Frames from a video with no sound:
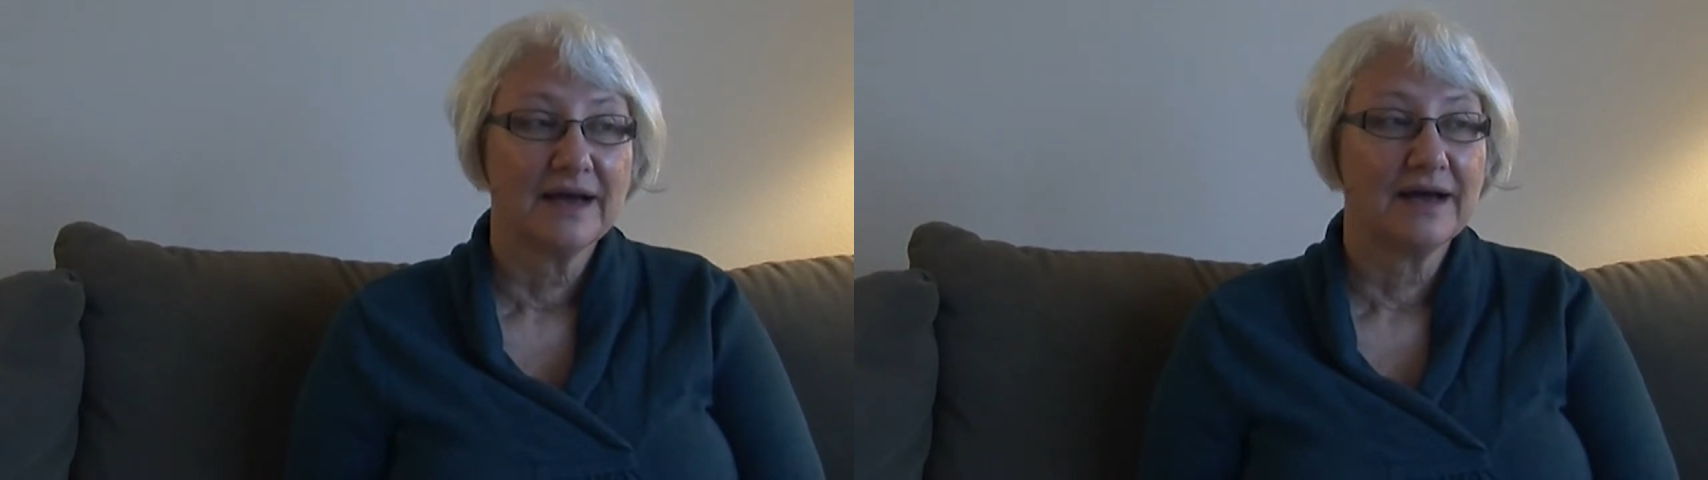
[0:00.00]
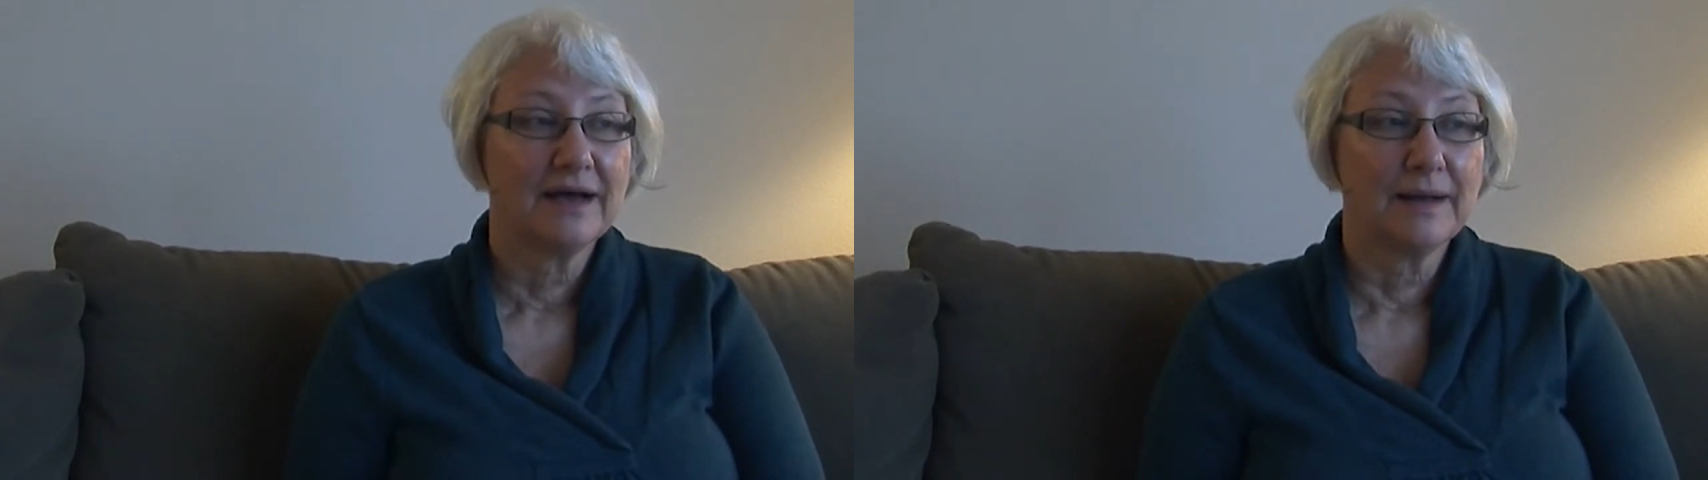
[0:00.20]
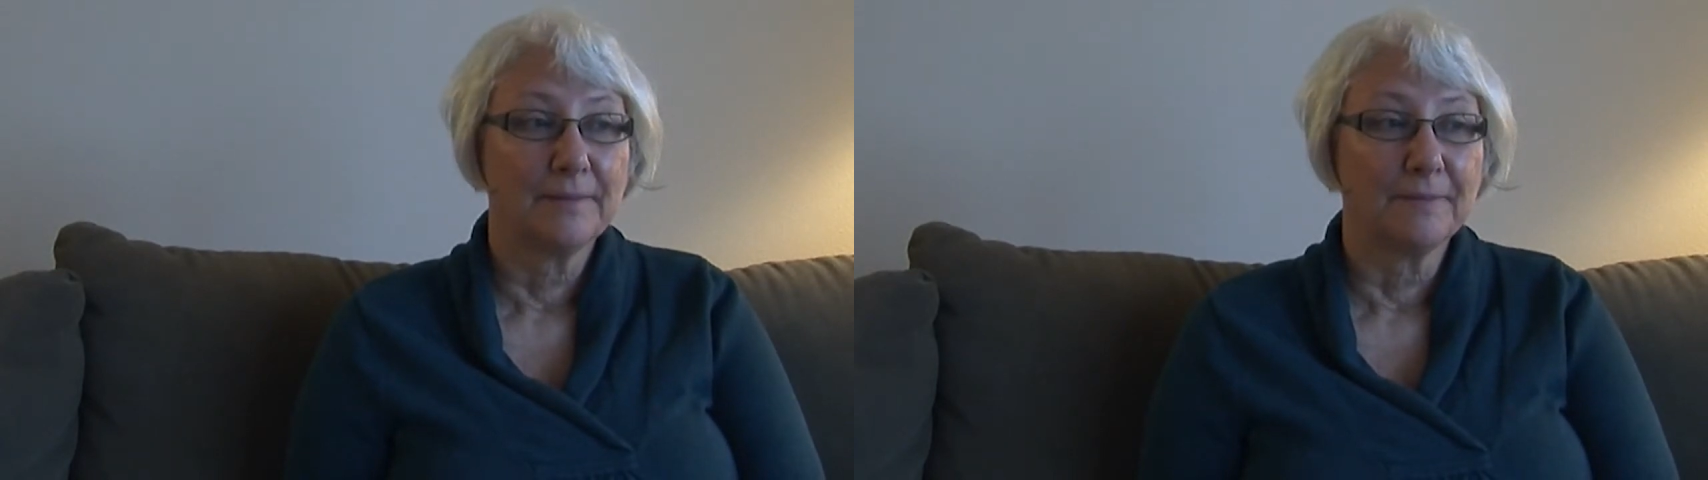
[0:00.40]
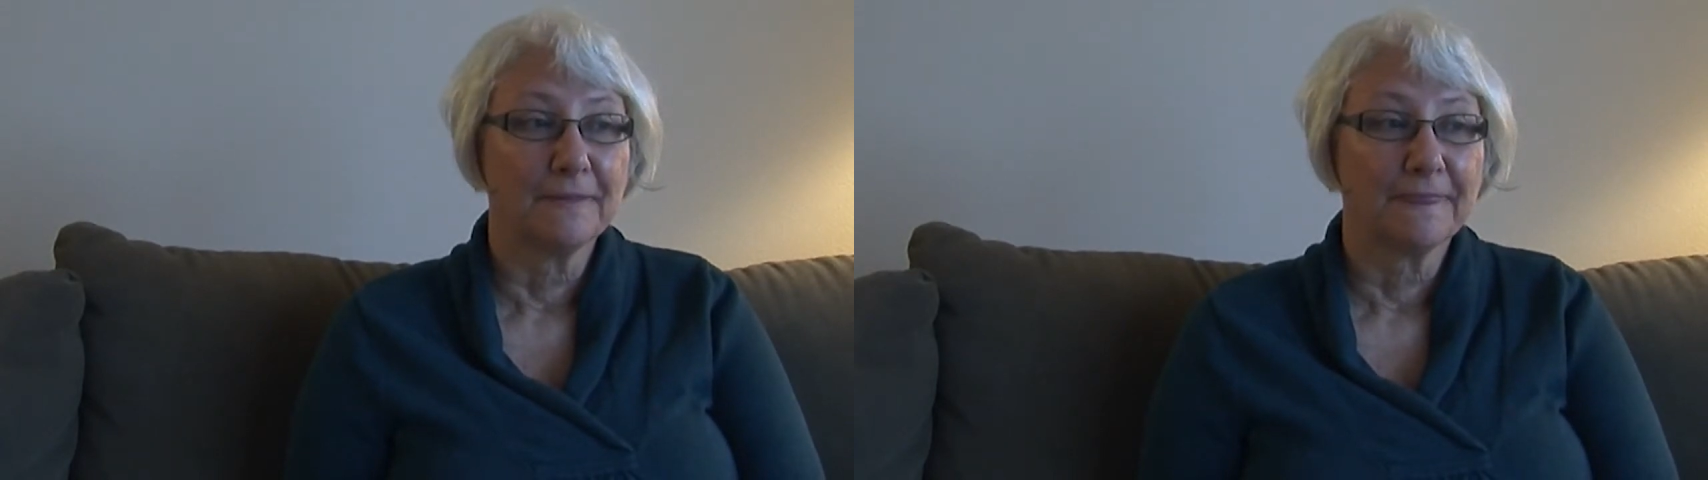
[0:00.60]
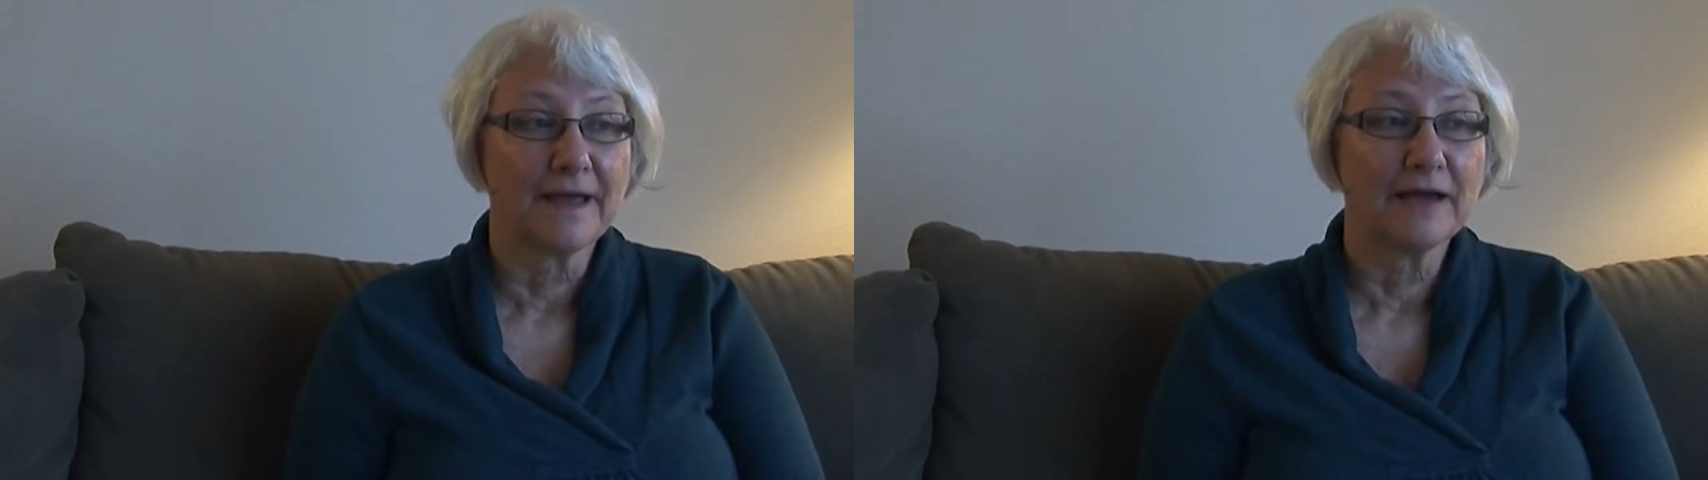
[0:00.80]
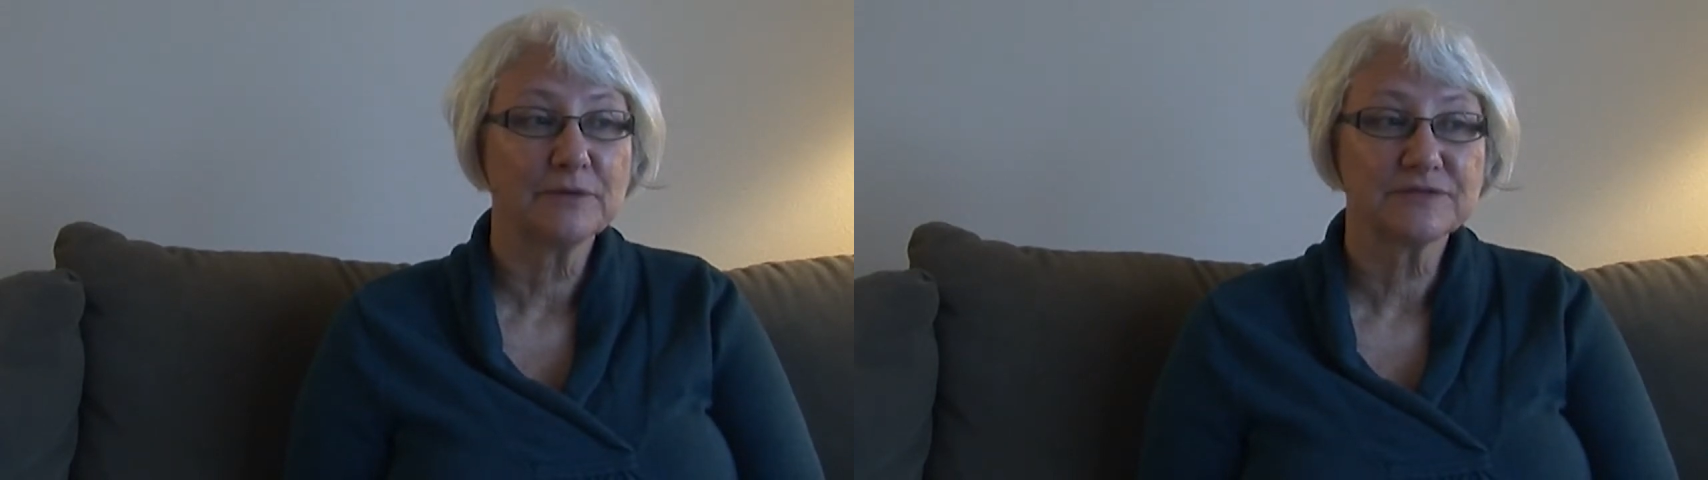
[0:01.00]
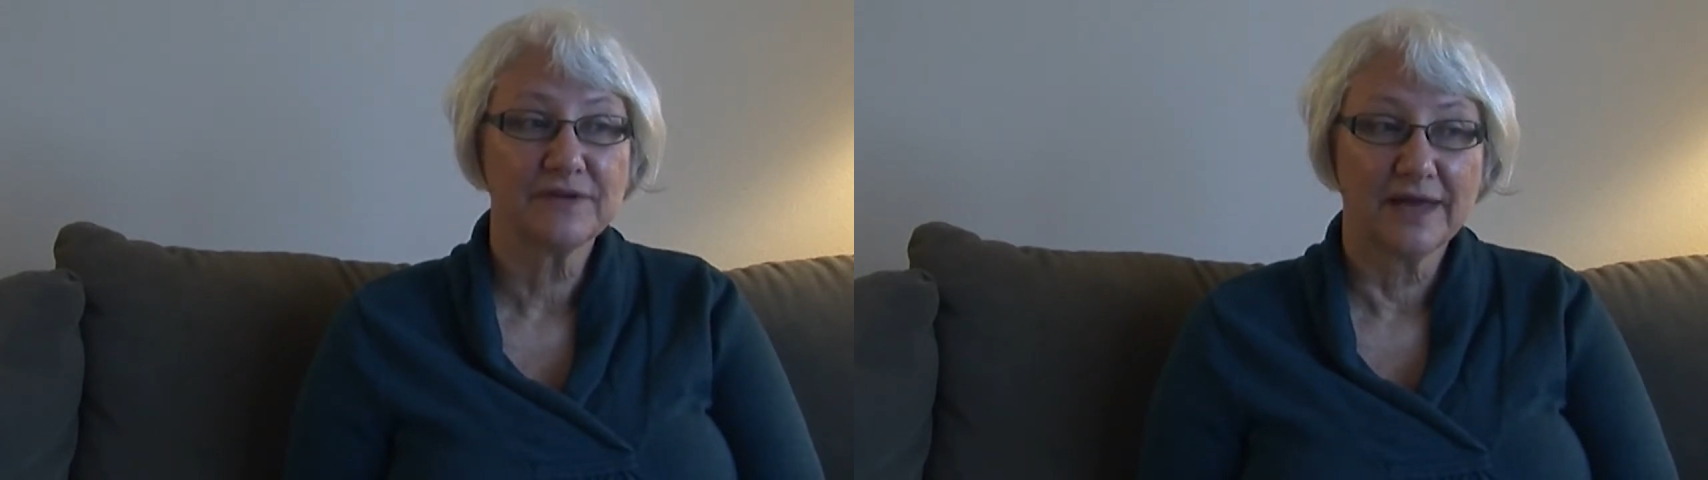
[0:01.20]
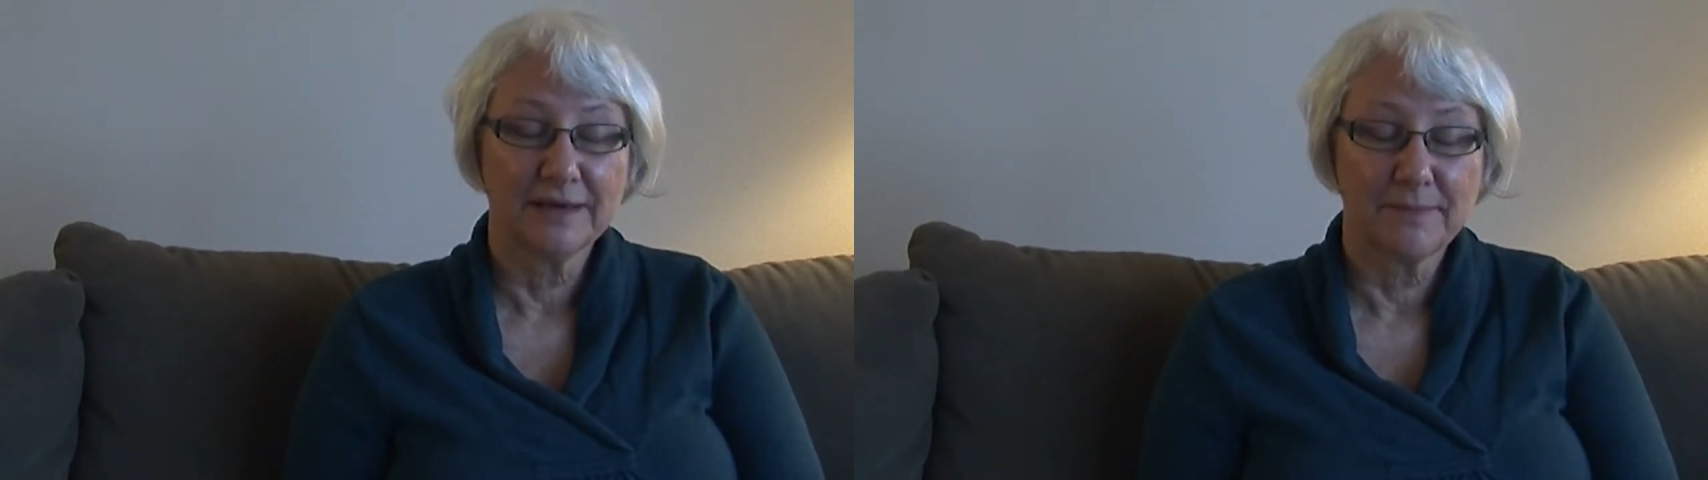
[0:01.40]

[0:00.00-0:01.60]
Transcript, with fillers: Um, I was flying